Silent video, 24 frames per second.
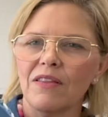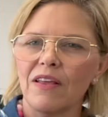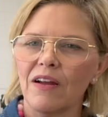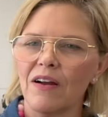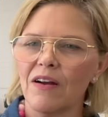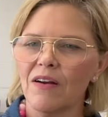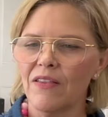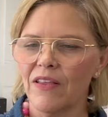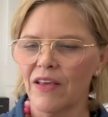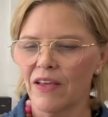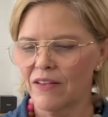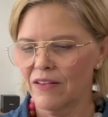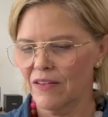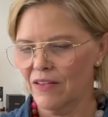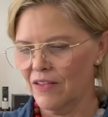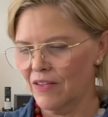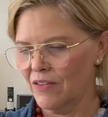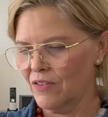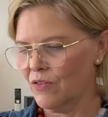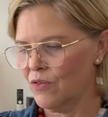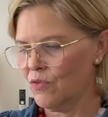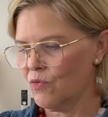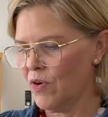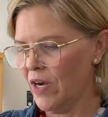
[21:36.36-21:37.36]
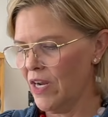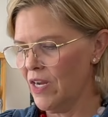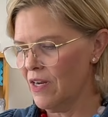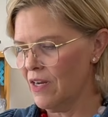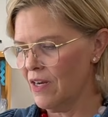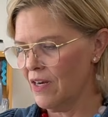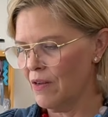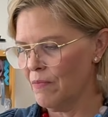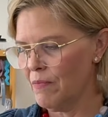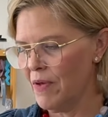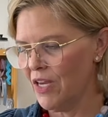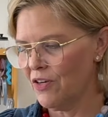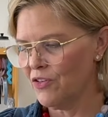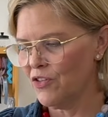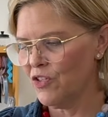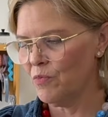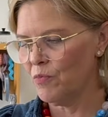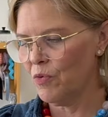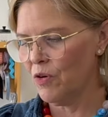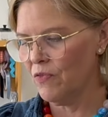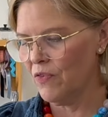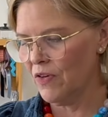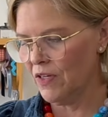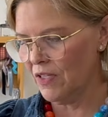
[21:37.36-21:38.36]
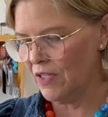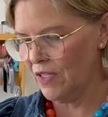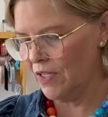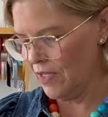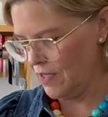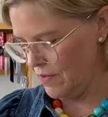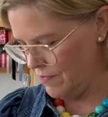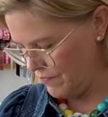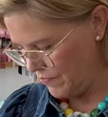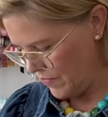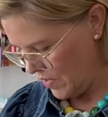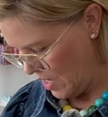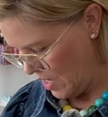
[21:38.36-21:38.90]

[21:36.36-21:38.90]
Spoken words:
there that is great, and it matches perfectly.